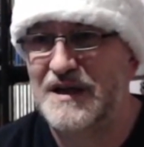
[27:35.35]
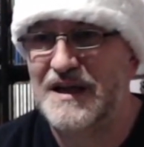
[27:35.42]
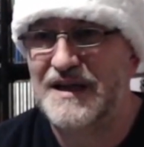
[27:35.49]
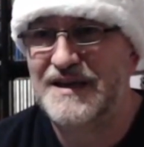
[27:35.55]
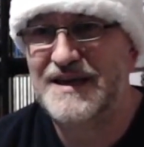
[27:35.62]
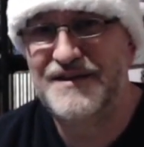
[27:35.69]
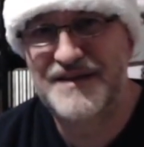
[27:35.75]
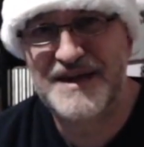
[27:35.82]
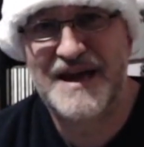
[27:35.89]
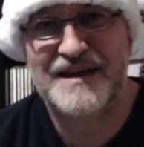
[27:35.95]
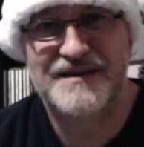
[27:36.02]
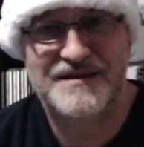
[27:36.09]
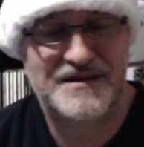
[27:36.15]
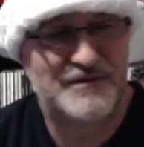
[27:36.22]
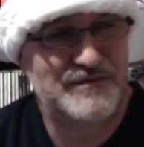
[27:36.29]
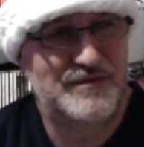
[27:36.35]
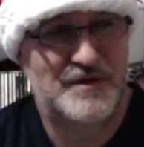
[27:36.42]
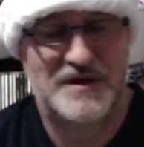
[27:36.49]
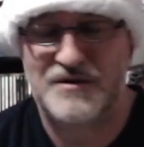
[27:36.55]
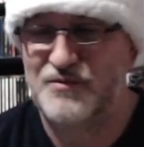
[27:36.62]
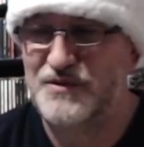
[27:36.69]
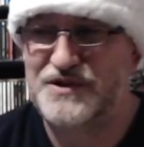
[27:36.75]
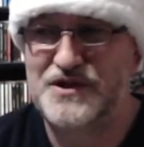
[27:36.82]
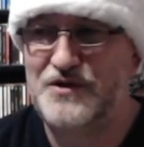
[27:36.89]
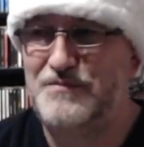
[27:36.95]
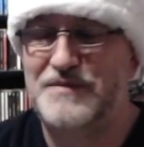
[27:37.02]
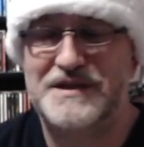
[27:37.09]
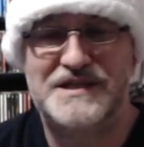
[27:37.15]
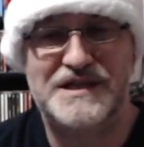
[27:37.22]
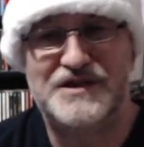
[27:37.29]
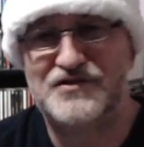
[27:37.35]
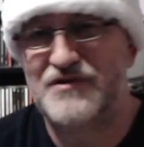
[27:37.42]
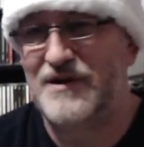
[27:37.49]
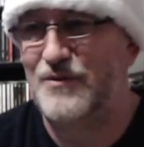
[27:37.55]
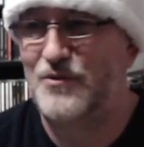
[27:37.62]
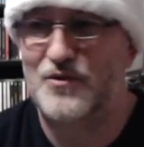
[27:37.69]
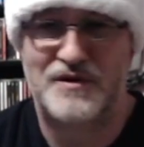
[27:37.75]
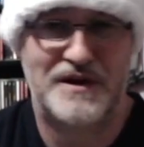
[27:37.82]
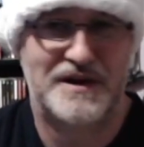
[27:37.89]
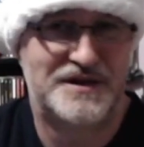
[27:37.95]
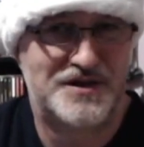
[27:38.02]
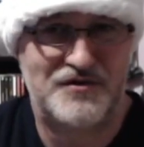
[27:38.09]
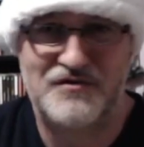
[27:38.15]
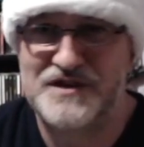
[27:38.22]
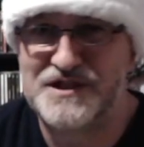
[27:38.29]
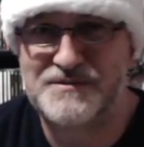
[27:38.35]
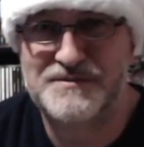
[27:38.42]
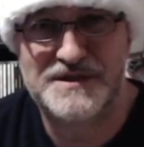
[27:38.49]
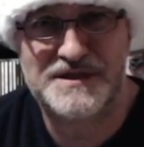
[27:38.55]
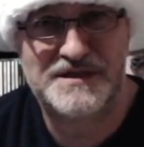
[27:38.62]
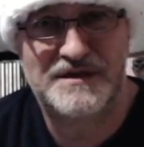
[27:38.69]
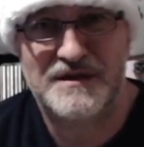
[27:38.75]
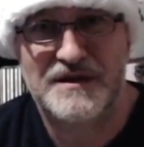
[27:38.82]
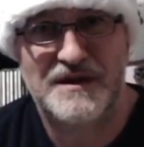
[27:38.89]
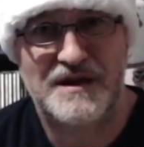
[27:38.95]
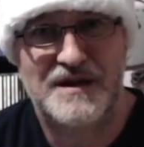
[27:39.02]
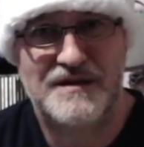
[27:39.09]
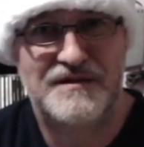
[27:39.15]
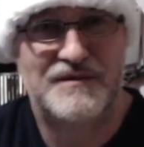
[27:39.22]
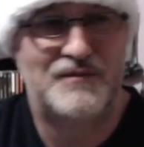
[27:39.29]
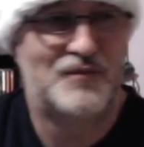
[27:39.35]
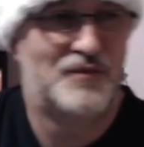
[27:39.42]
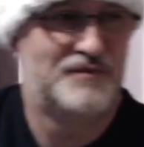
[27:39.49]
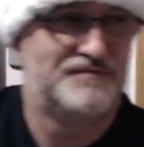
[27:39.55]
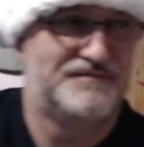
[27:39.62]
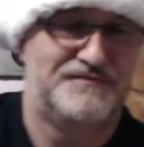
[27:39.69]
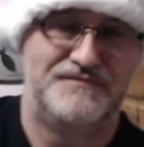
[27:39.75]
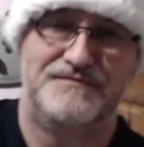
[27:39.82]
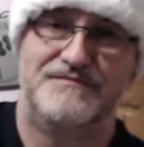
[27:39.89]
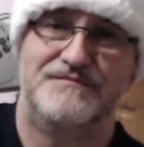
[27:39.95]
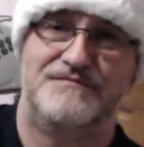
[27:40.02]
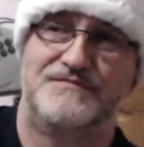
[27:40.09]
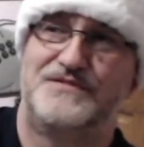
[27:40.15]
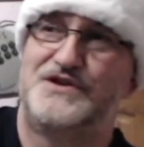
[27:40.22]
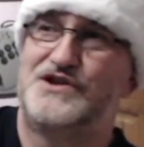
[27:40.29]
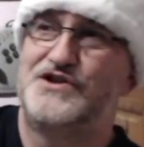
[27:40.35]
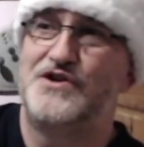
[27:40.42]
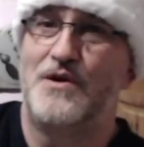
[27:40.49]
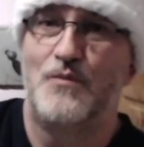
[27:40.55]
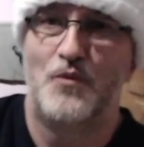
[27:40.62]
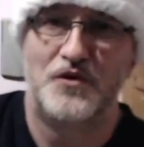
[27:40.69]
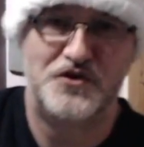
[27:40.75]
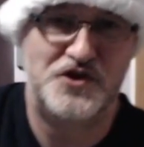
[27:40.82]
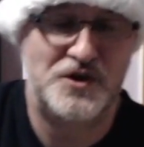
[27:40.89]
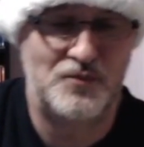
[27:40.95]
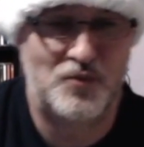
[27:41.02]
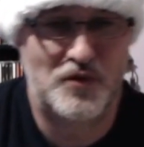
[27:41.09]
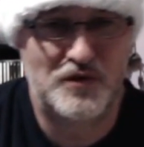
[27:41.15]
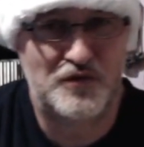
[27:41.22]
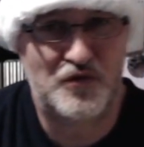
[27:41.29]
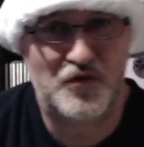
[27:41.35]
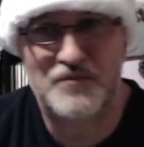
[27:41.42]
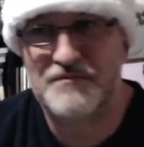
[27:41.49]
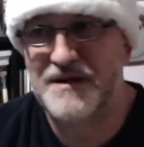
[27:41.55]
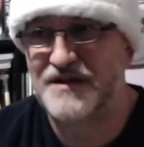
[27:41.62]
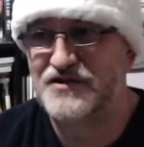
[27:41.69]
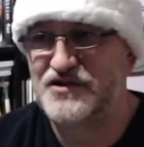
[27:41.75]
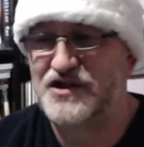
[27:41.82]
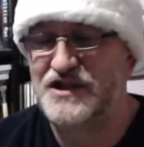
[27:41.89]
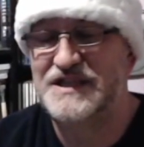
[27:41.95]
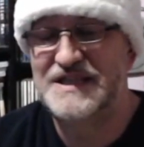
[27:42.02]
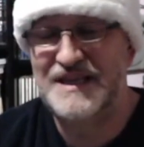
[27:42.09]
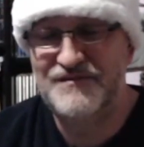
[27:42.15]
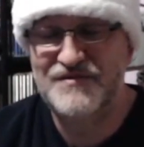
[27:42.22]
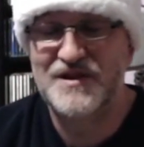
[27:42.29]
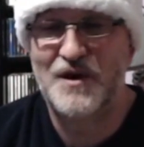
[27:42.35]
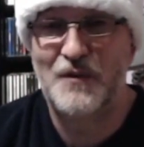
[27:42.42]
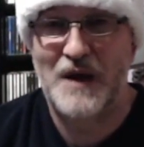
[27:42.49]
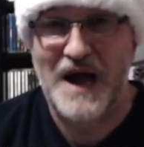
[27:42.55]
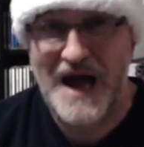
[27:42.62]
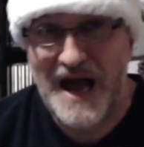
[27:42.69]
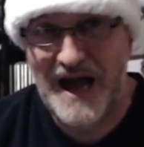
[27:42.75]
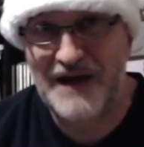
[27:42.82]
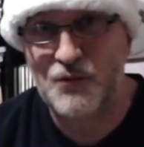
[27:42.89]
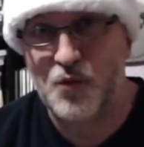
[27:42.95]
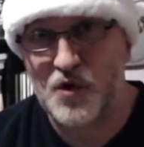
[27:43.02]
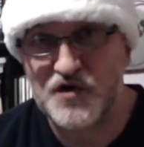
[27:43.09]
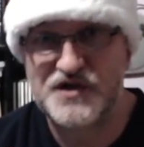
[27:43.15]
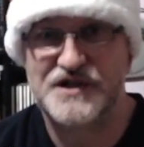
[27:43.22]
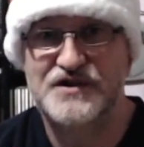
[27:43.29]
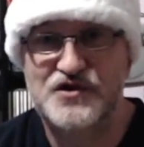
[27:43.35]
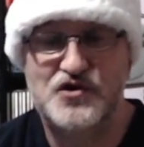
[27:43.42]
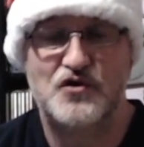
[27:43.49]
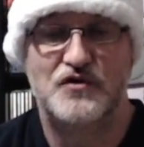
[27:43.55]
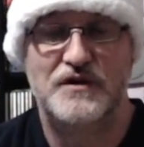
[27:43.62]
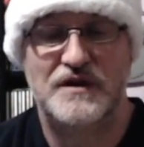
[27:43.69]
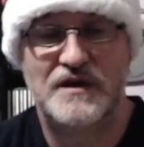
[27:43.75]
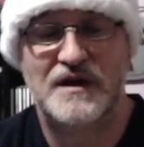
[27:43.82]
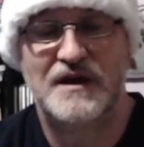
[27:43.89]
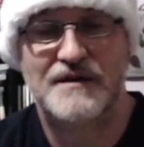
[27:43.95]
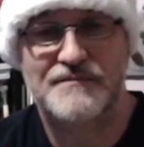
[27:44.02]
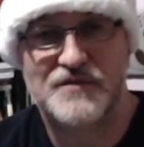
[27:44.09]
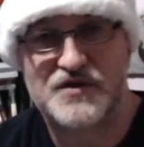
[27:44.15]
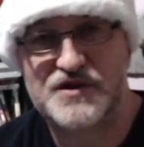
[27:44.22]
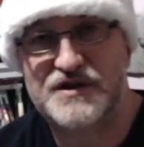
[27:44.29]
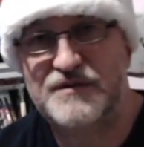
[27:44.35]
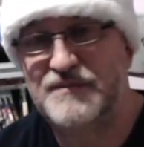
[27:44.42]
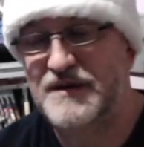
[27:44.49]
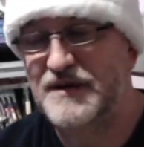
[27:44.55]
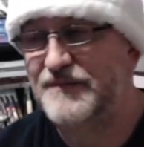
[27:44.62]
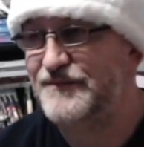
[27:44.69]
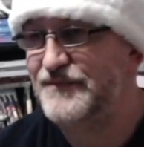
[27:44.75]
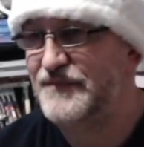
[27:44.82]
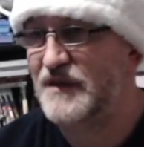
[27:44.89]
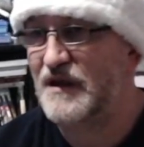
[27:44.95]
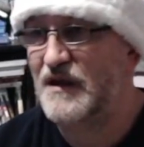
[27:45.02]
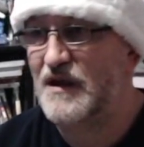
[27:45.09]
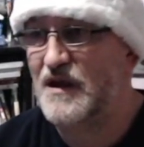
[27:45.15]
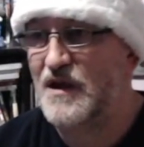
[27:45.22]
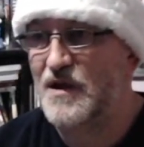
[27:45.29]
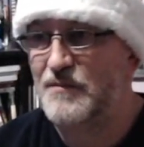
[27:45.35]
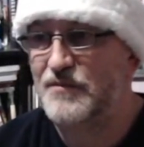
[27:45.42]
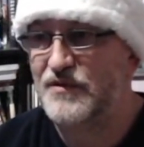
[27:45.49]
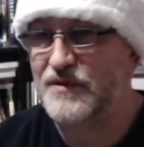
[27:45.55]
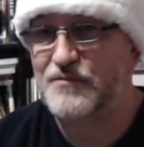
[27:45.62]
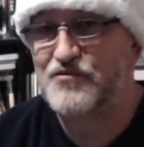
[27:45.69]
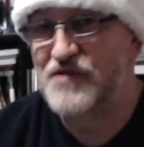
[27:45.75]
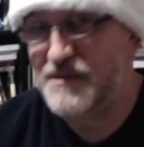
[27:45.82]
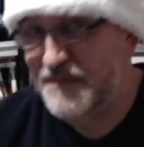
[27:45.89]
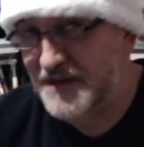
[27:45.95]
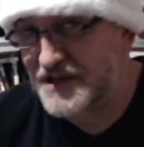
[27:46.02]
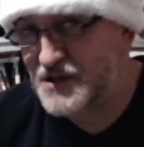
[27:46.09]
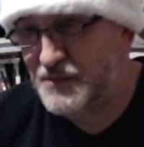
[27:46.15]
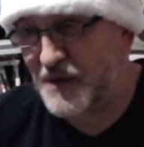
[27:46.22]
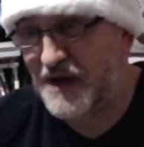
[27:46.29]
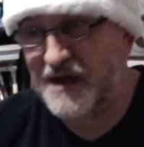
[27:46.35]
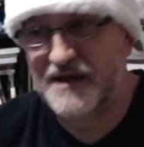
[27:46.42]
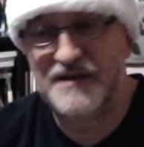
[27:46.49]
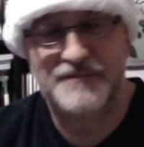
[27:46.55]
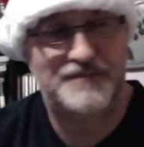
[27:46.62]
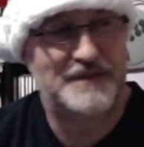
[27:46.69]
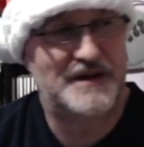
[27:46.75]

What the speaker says: near the end, we're too busy trying to organise Christmas. Then stop watching World Cup matches, even though I was enjoying it, I must admit. But the Premier's back.